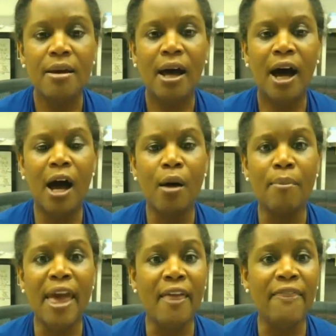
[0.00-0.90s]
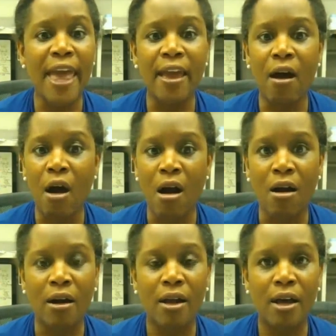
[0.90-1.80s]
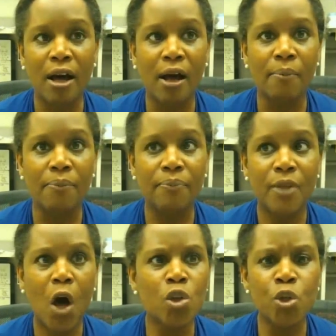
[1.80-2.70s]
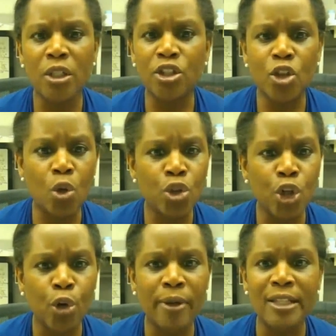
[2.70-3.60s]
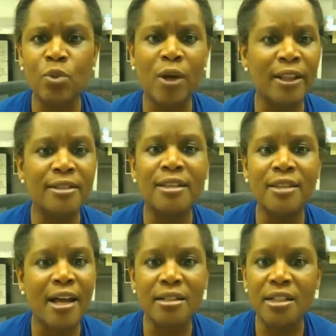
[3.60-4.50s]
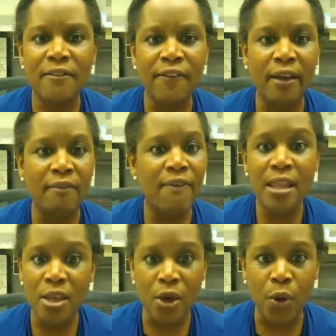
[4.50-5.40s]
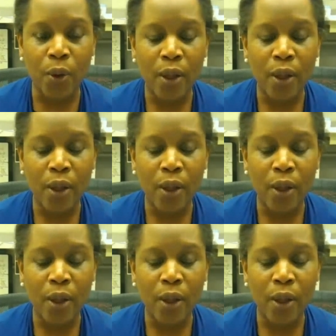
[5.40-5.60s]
And they are also a social as well as a scientific venue,